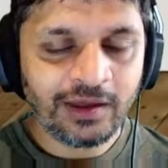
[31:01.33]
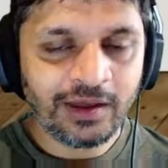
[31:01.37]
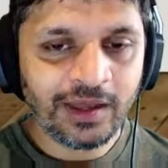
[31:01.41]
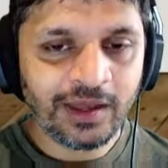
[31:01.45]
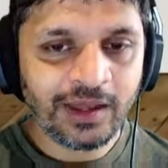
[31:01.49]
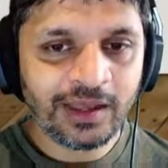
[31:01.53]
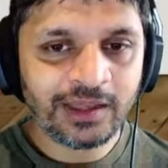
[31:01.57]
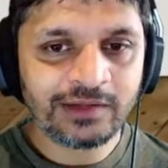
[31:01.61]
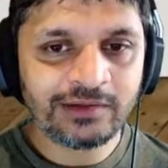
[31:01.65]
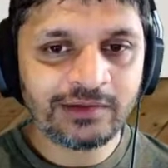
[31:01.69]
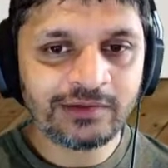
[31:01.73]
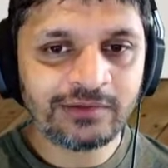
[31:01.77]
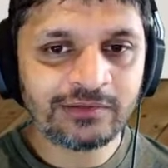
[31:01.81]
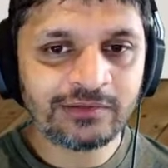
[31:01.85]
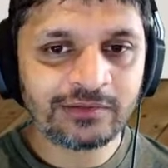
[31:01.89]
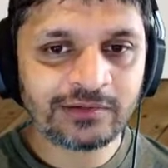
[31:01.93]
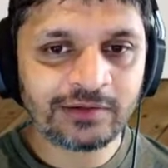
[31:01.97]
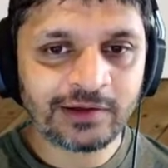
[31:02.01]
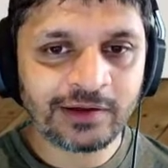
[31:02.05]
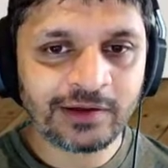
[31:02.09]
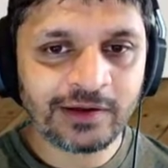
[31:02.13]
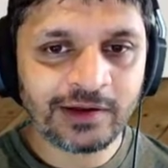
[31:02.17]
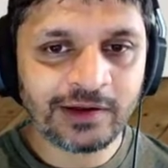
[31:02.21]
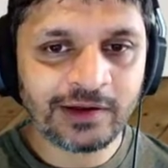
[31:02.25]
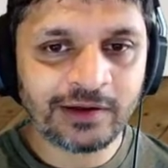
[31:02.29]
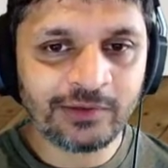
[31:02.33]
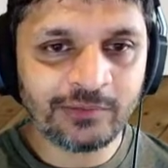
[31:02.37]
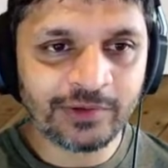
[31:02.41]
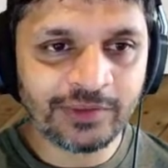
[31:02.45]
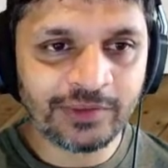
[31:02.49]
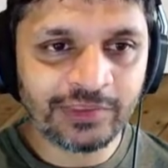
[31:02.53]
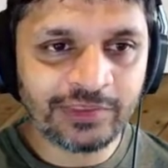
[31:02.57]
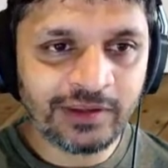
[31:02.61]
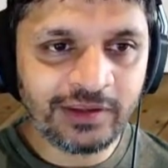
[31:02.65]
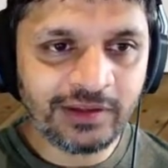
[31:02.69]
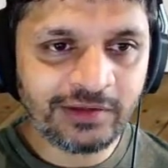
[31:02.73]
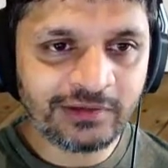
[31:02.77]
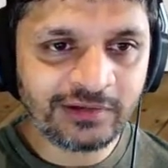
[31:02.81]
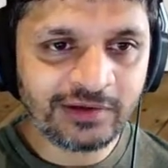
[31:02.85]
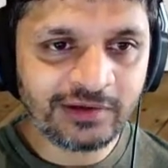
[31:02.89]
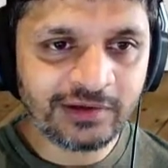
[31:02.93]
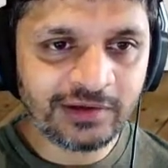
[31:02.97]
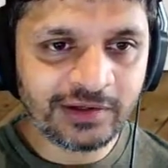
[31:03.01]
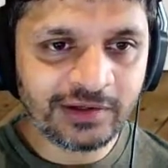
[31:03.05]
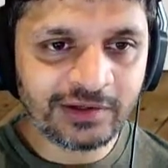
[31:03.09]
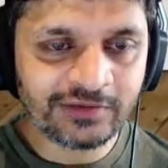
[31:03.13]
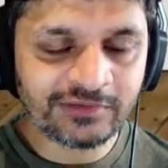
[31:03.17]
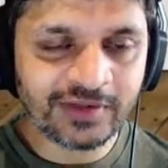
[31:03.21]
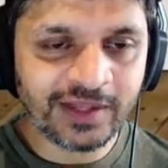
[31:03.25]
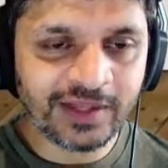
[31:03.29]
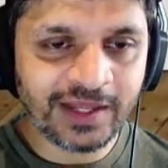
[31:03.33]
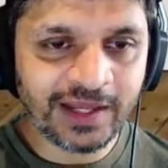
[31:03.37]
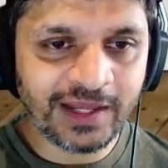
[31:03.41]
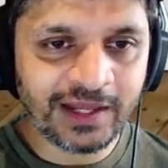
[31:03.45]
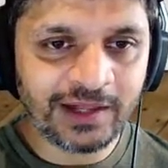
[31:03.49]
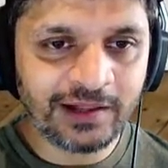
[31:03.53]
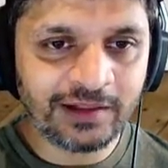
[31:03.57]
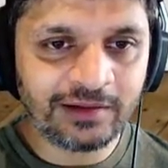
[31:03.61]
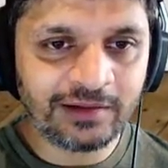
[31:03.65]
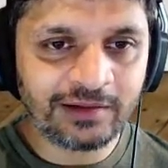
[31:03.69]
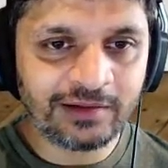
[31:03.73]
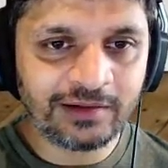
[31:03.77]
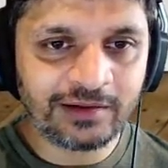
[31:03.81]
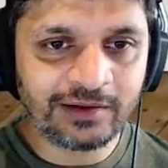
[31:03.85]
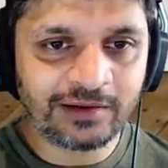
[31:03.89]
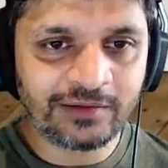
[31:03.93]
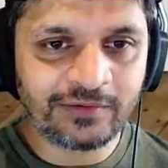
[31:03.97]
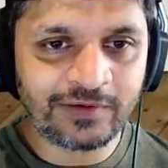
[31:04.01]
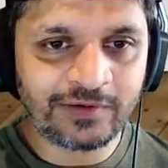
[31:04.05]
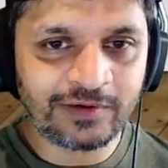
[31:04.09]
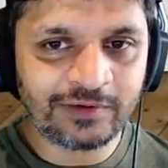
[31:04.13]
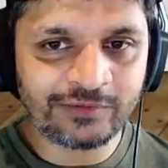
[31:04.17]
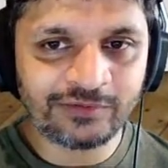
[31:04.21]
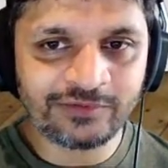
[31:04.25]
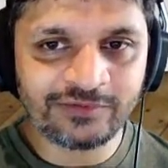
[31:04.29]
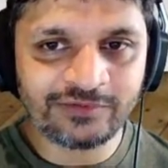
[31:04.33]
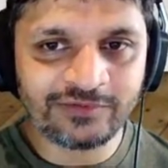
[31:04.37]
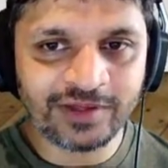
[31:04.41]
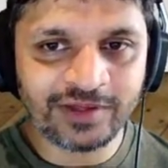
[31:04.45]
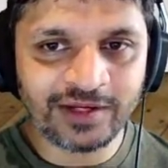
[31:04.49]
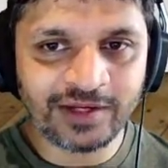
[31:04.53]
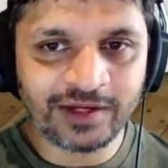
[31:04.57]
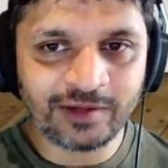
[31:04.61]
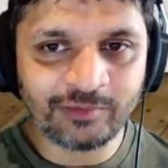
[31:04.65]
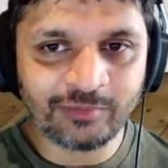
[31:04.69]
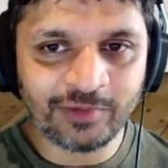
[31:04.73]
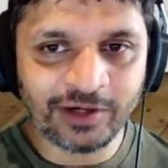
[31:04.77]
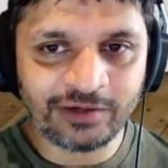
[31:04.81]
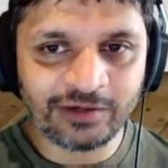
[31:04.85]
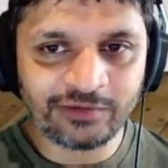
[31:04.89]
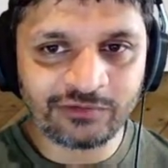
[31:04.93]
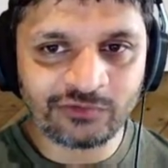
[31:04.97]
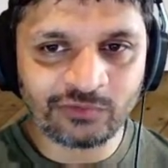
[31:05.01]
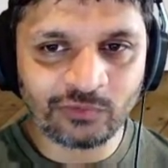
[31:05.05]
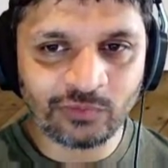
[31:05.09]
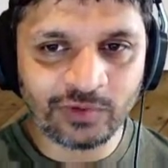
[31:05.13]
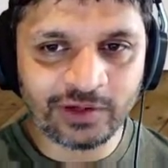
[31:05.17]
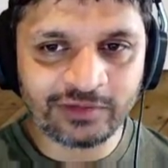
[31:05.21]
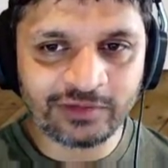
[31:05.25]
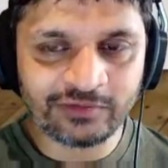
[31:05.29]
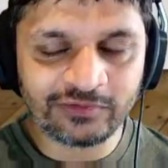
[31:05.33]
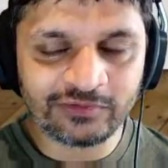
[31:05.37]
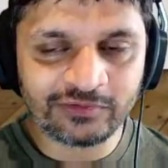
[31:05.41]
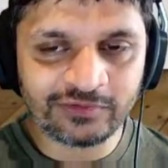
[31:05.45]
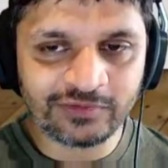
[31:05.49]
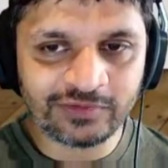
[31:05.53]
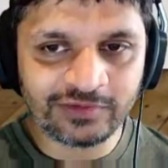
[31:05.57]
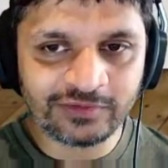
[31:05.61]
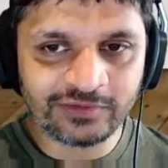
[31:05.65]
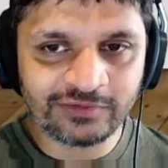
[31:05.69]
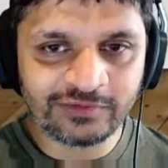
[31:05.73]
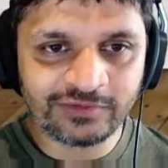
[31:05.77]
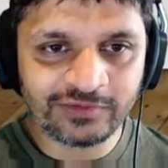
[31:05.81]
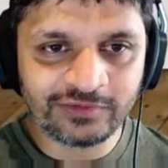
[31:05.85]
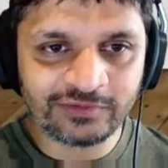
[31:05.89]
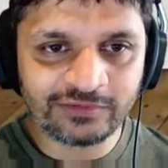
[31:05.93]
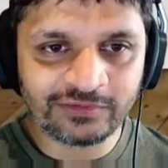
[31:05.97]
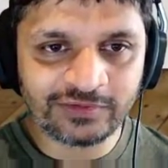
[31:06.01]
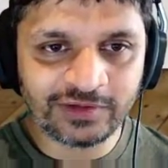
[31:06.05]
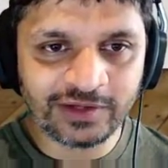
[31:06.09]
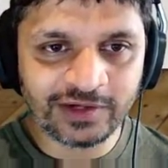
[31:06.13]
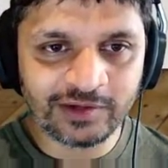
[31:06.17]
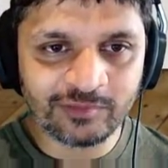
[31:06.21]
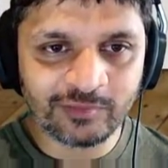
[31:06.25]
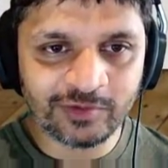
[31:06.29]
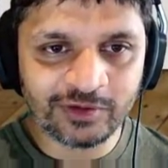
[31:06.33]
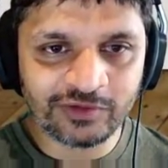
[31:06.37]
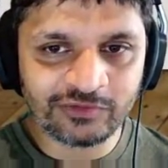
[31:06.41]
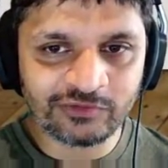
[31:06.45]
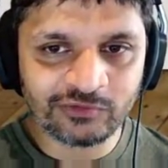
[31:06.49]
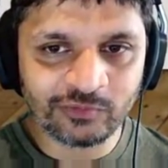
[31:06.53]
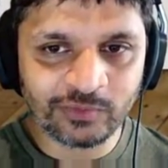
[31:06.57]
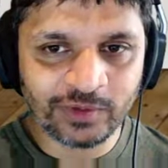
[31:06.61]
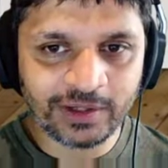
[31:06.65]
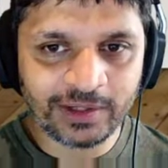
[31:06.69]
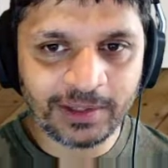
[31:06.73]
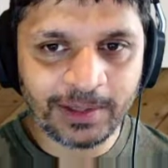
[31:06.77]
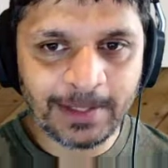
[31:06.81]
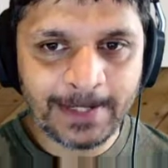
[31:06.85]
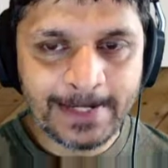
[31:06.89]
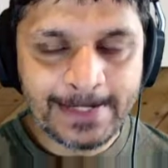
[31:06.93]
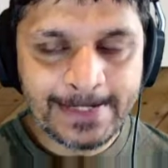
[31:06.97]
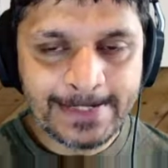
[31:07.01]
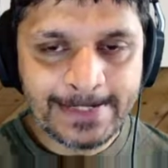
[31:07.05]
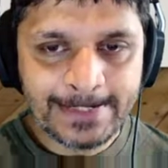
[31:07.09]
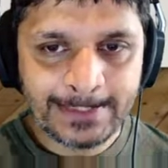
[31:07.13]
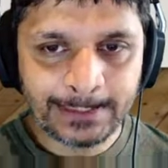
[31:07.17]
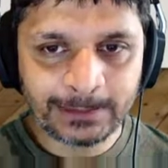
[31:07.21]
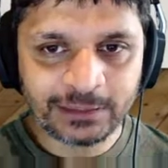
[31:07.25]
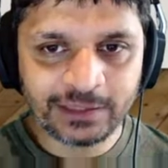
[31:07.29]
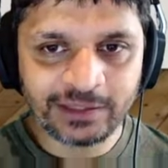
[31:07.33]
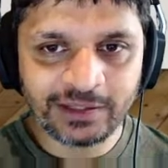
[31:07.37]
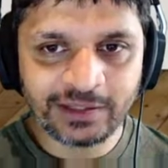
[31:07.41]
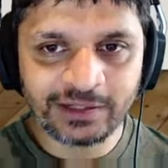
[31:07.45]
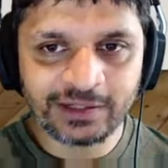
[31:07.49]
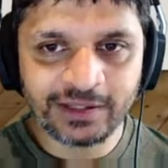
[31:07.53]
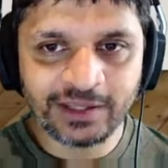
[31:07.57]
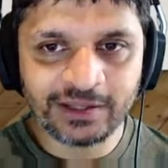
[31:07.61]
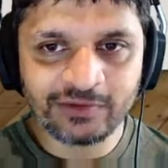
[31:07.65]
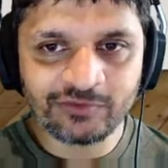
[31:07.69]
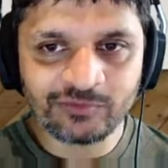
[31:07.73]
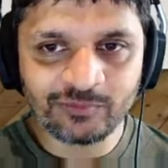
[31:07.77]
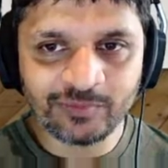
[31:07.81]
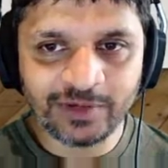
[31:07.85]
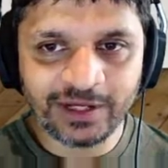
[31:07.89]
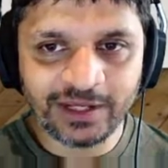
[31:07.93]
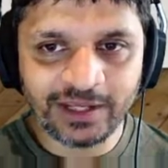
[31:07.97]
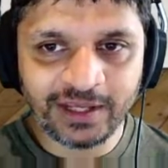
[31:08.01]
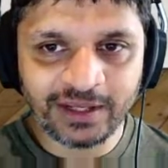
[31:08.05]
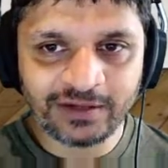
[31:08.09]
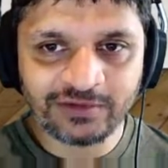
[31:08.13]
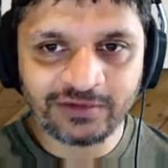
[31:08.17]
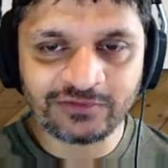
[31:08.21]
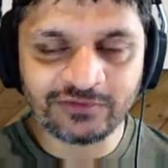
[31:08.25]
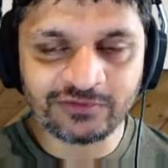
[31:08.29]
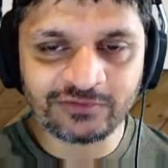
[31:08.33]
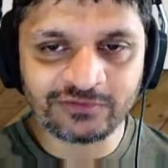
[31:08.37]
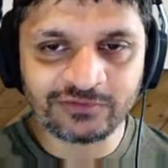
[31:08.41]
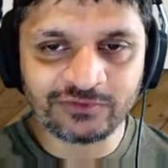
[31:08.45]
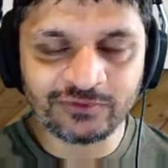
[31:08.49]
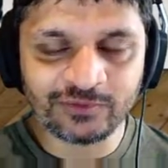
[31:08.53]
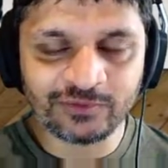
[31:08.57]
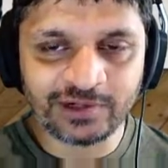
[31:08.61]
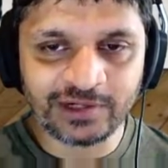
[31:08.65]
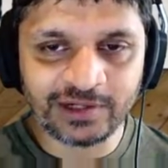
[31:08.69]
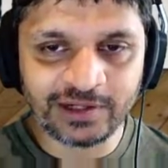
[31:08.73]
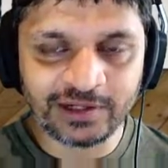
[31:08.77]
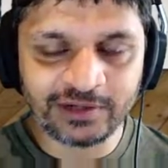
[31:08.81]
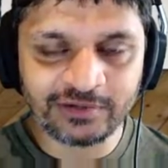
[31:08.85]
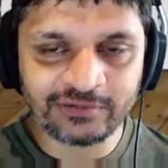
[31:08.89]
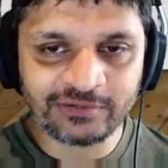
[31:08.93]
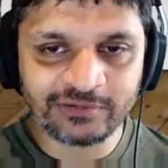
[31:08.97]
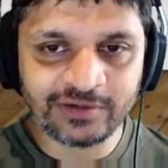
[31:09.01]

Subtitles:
And our theta is the angle around zi minus 1. So this is zi minus 1 that gets my x's to align.